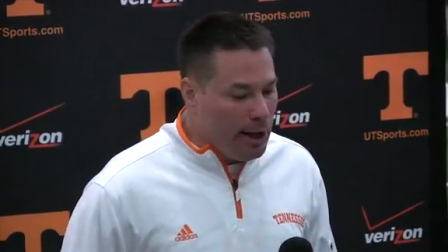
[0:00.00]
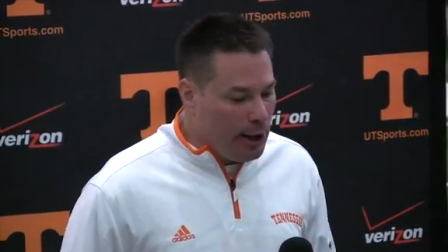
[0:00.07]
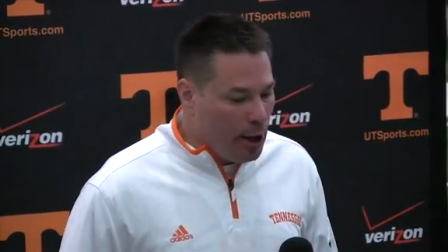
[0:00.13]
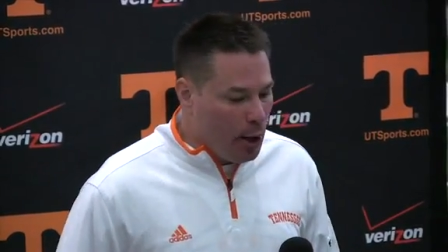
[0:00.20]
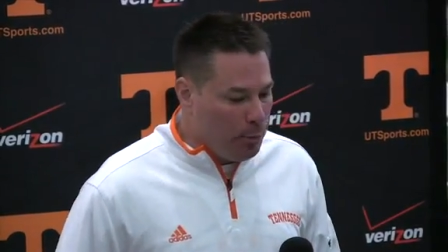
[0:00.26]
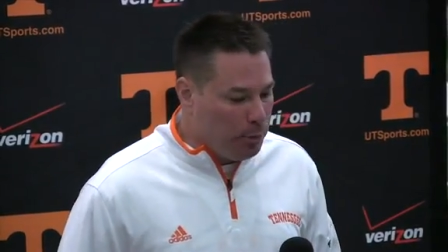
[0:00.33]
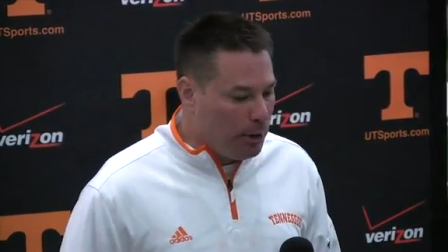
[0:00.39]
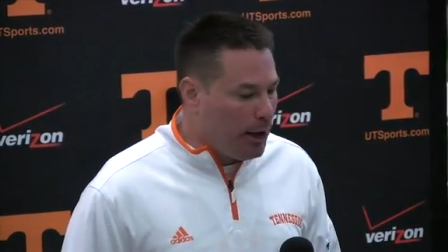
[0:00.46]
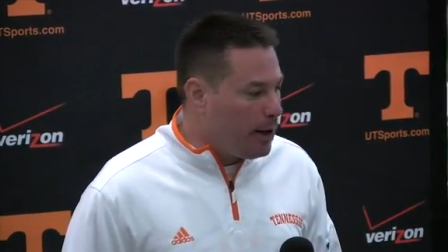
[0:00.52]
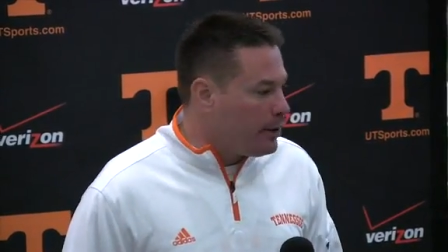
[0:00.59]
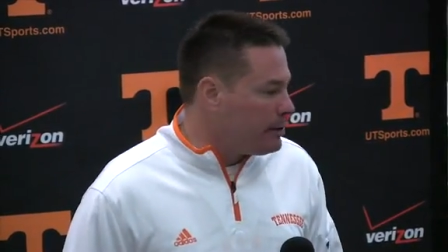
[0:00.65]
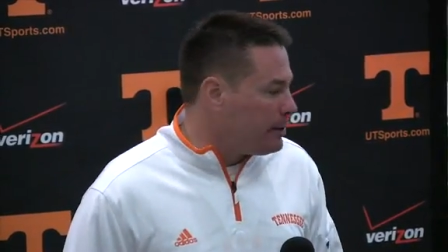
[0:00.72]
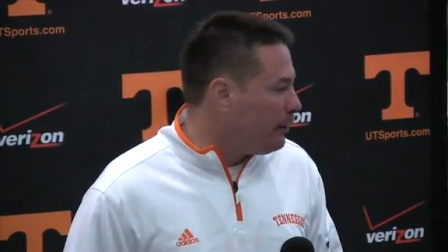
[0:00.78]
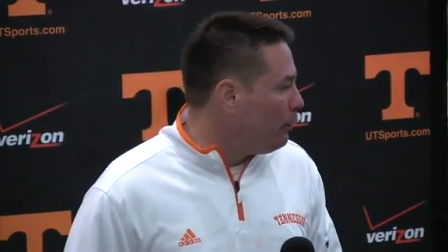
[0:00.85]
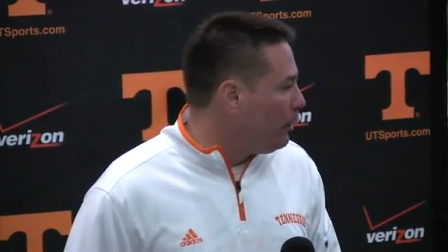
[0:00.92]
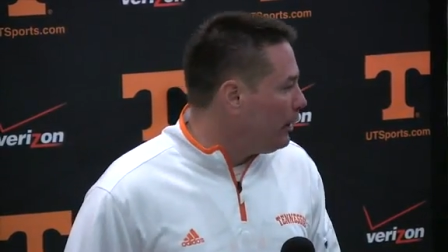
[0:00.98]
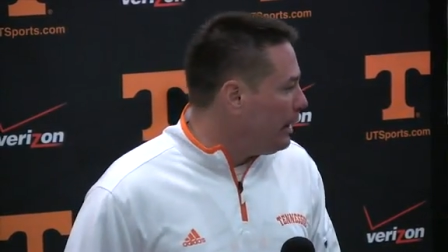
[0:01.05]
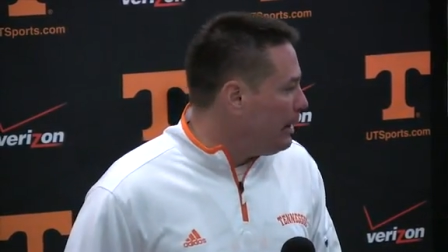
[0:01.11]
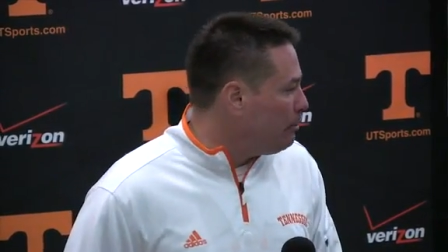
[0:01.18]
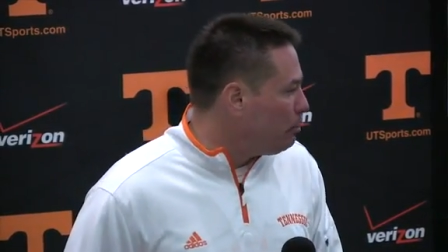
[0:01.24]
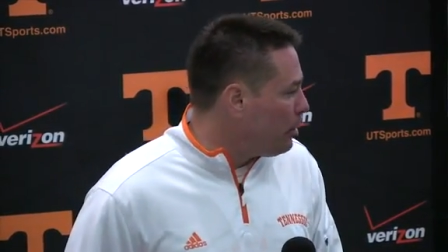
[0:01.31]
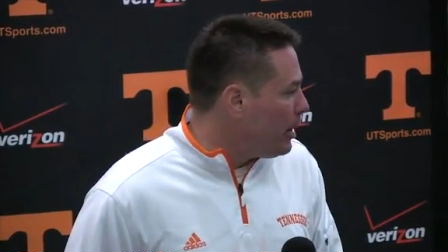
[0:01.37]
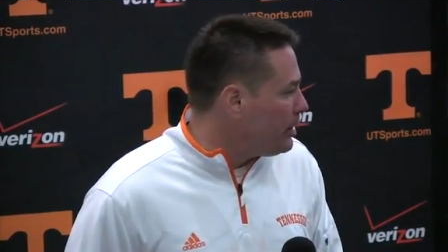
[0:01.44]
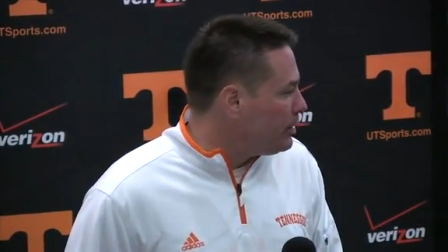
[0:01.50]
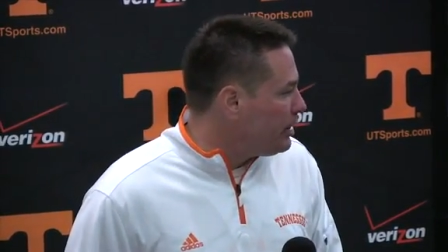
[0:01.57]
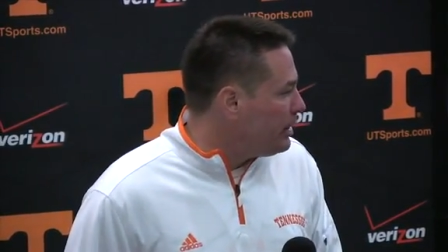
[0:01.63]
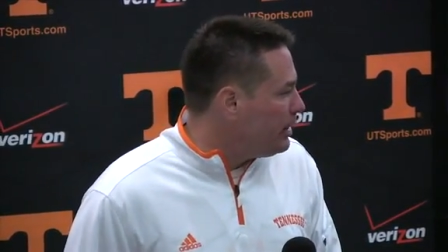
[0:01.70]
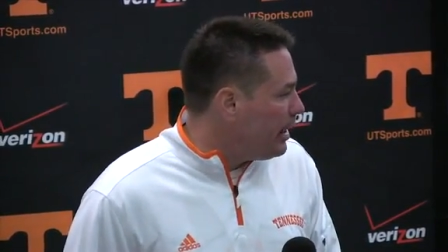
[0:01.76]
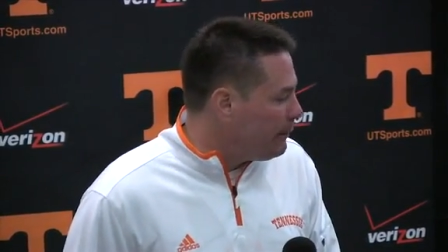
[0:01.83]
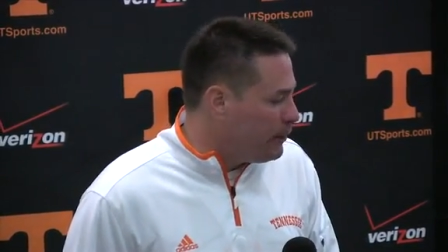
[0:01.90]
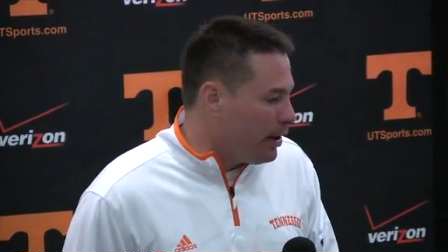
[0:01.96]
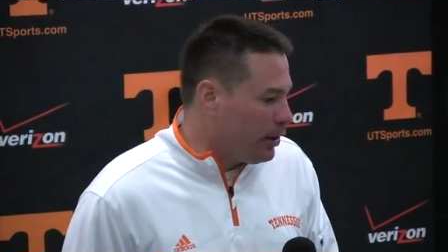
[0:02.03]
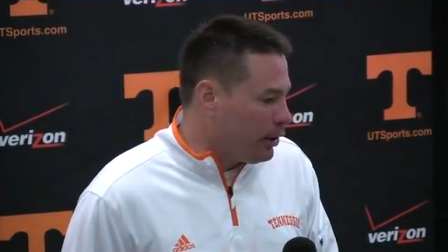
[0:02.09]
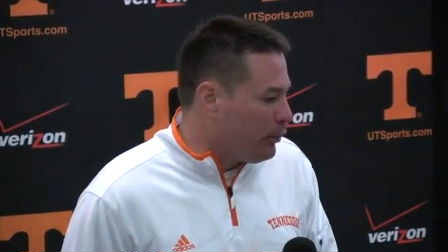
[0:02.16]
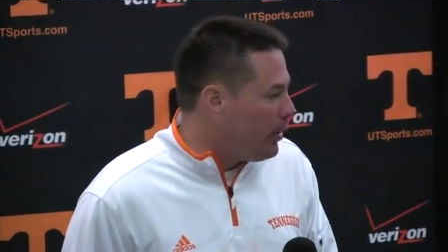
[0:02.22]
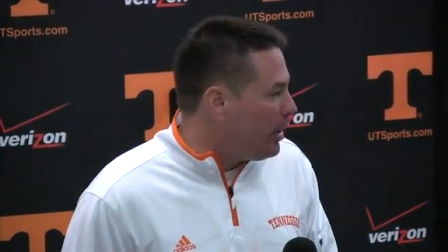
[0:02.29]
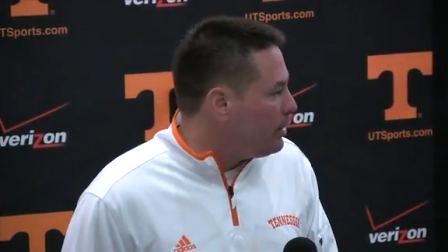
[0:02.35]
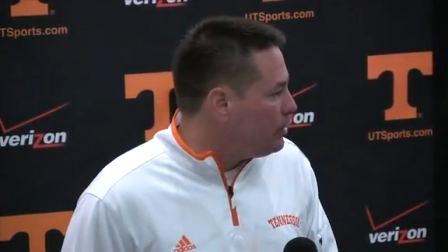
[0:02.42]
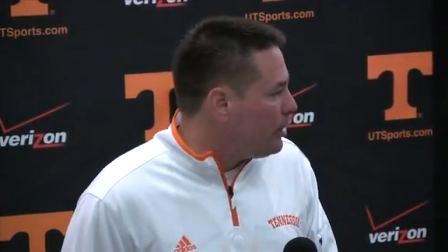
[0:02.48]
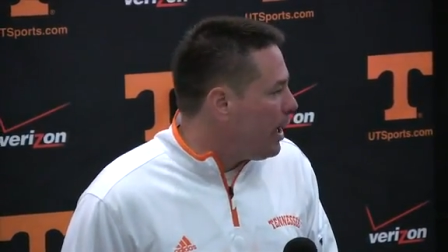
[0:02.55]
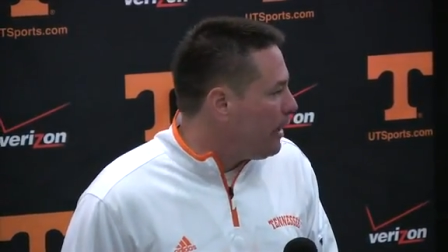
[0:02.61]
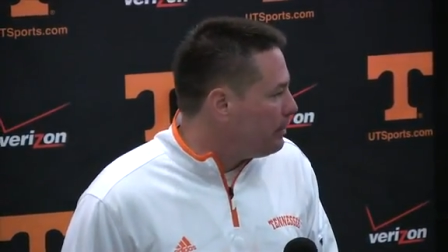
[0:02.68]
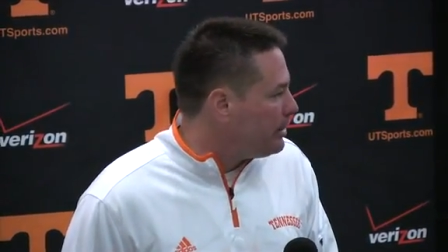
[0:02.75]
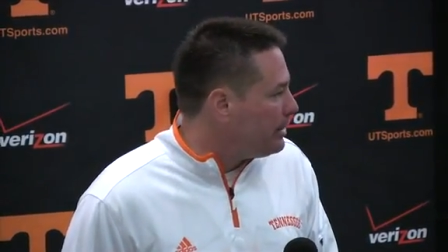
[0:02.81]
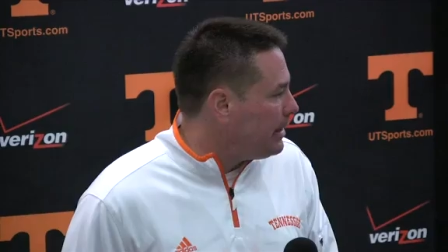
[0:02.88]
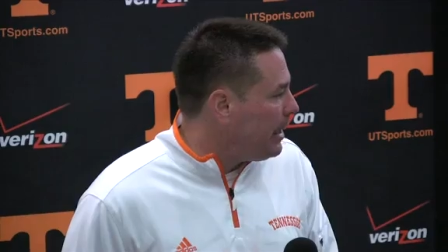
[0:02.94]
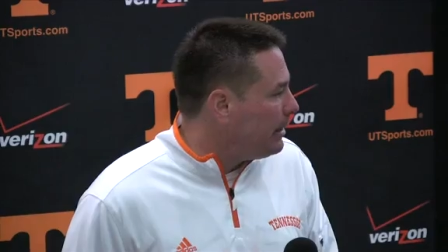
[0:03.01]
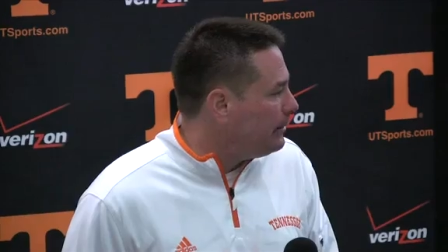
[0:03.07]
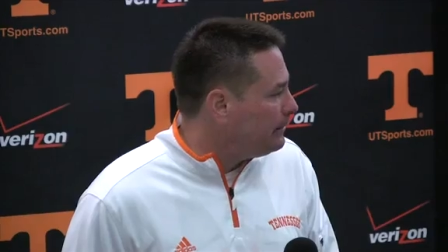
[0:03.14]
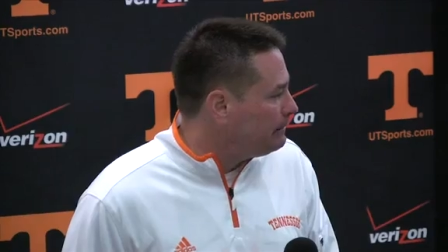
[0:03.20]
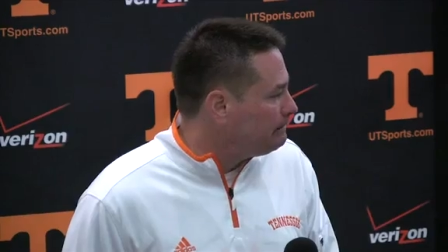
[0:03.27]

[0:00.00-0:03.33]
And our players have really embraced it, and they've done a great job today.